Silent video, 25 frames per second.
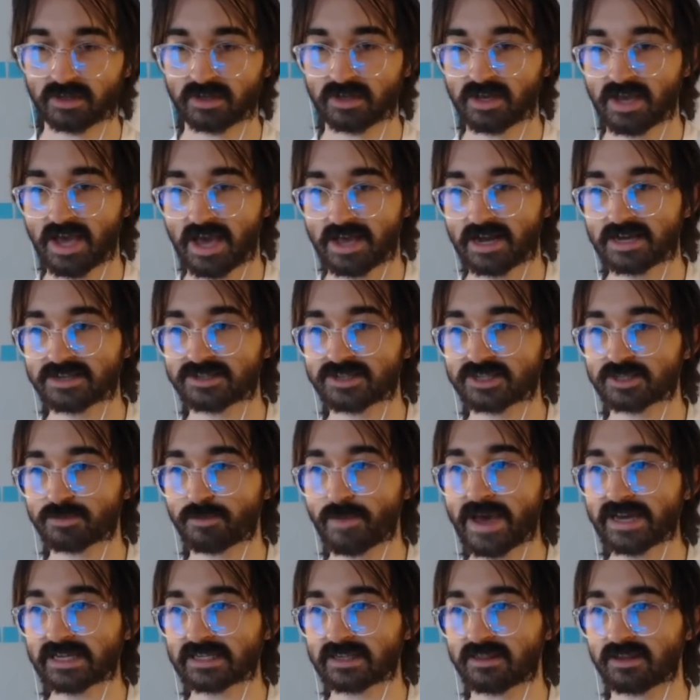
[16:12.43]
And I
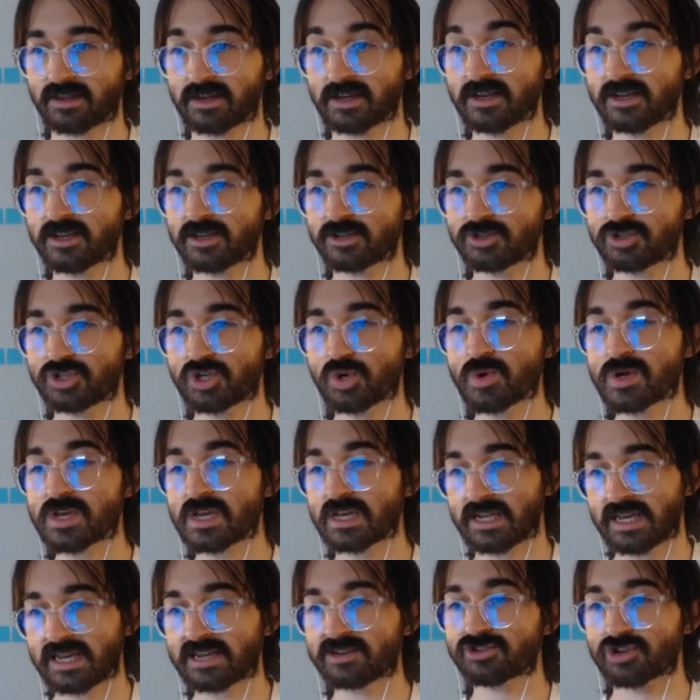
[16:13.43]
suspect that doing
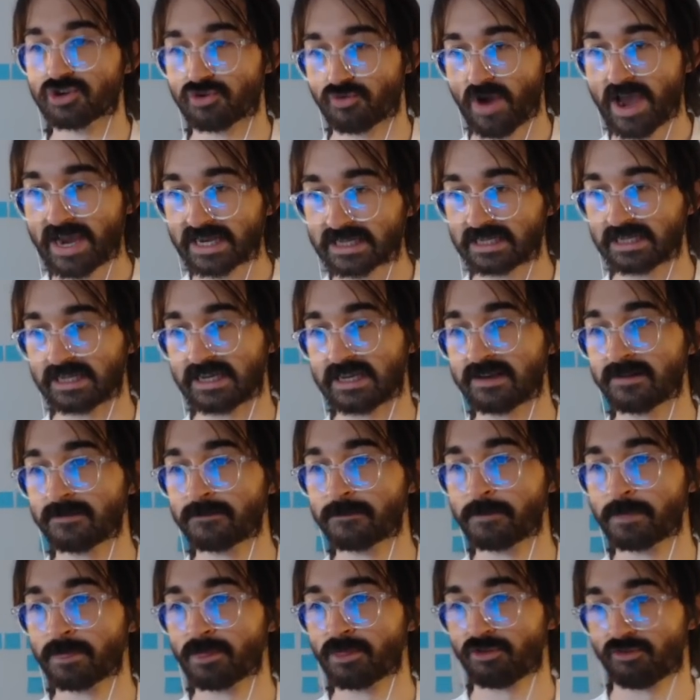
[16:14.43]
it indirectly
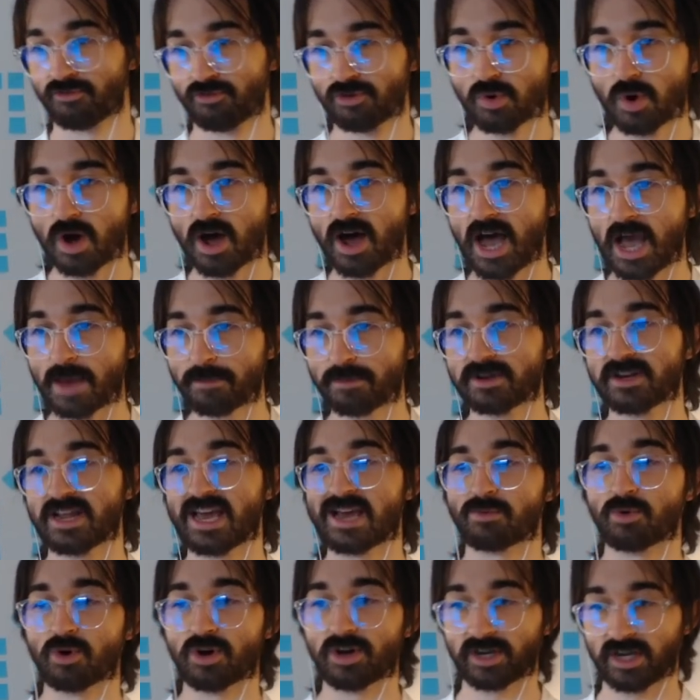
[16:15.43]
through a
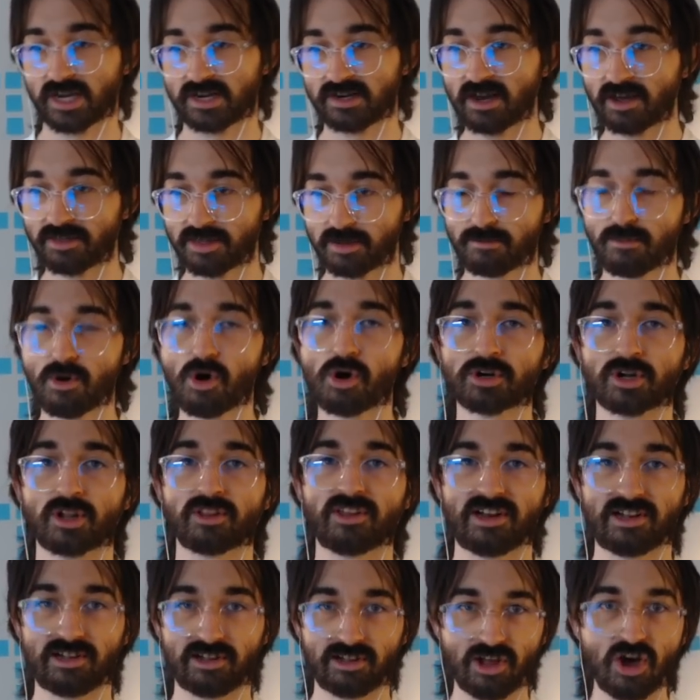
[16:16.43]
hypernetwork, another model
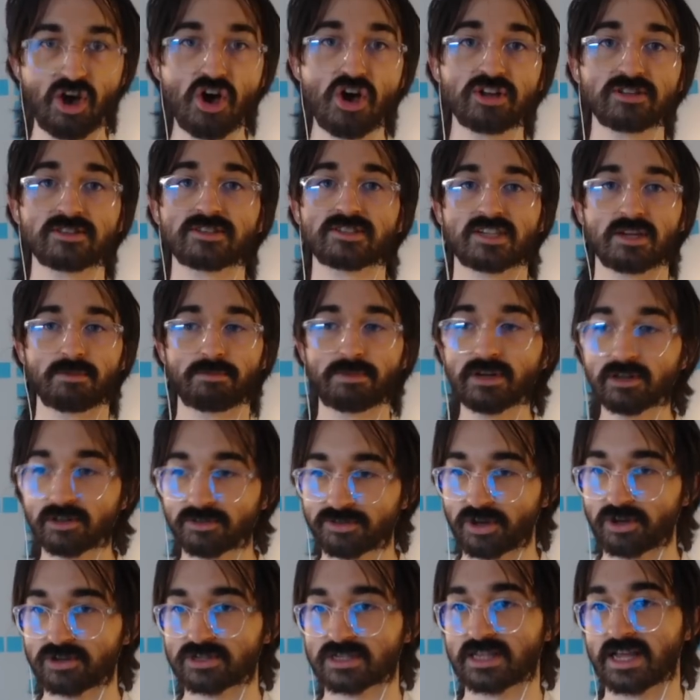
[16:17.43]
that learns to build
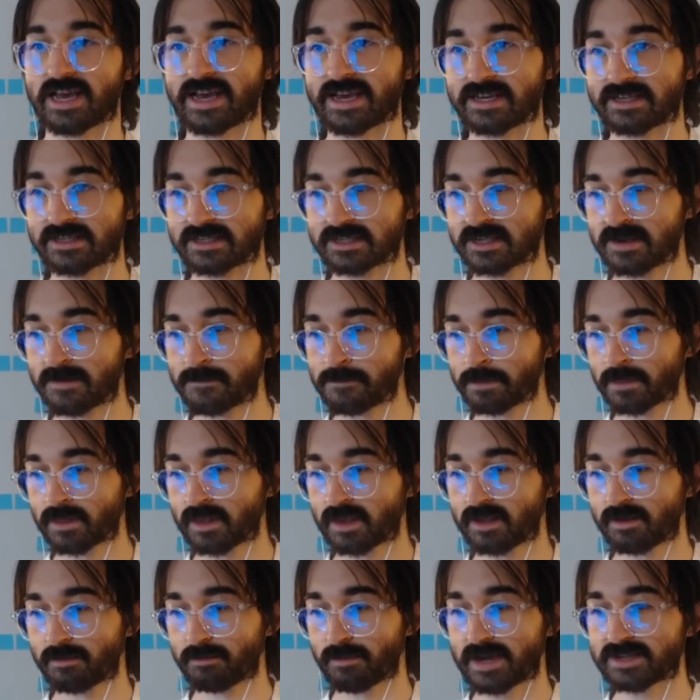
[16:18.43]
those layers,
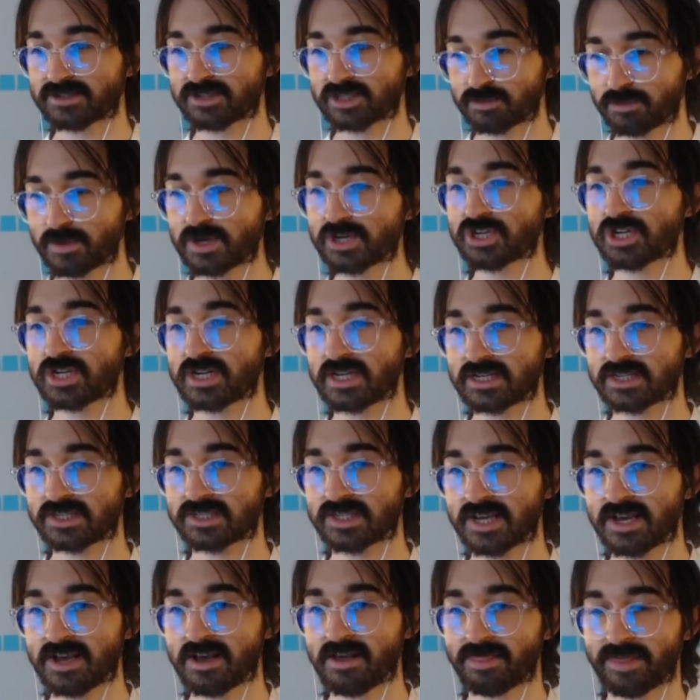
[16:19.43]
my suspicion is
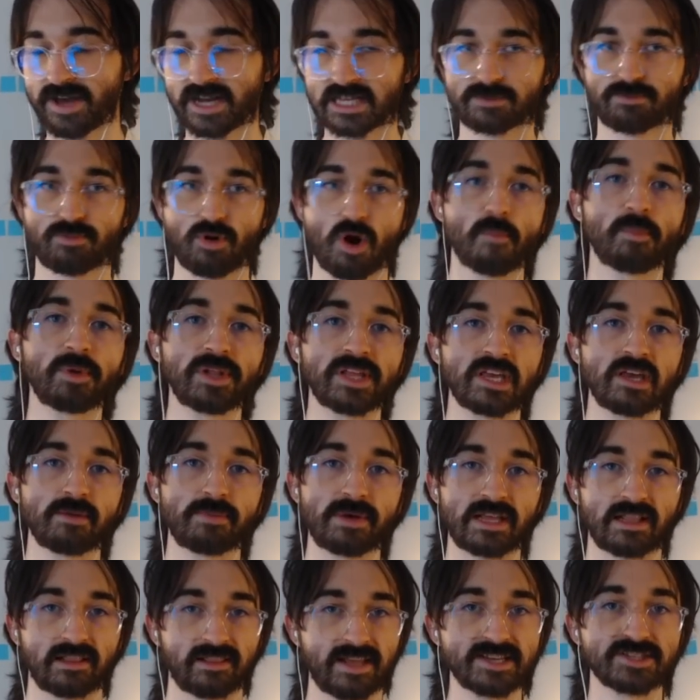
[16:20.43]
that's probably a
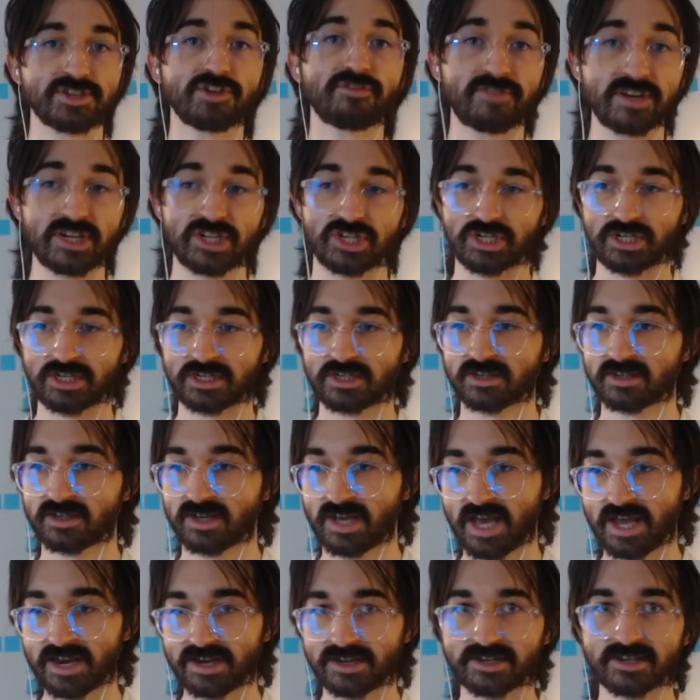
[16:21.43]
bit less efficient
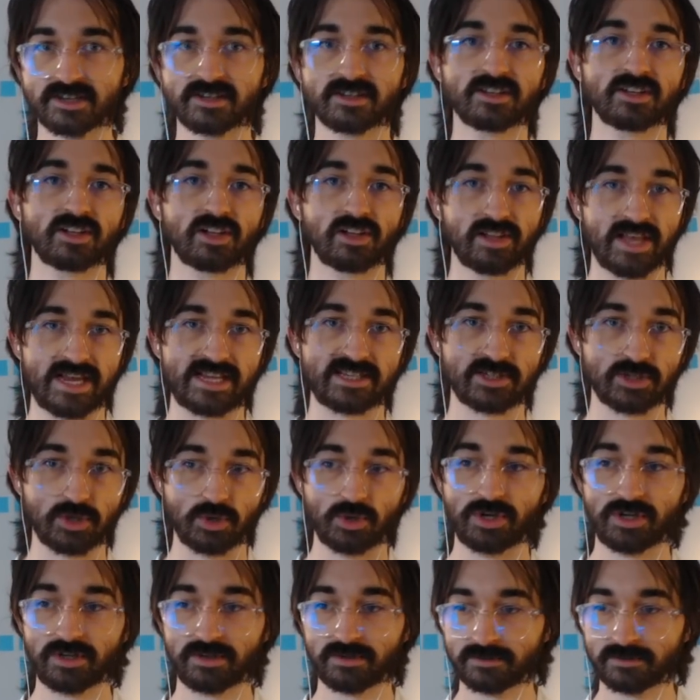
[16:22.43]
and less good.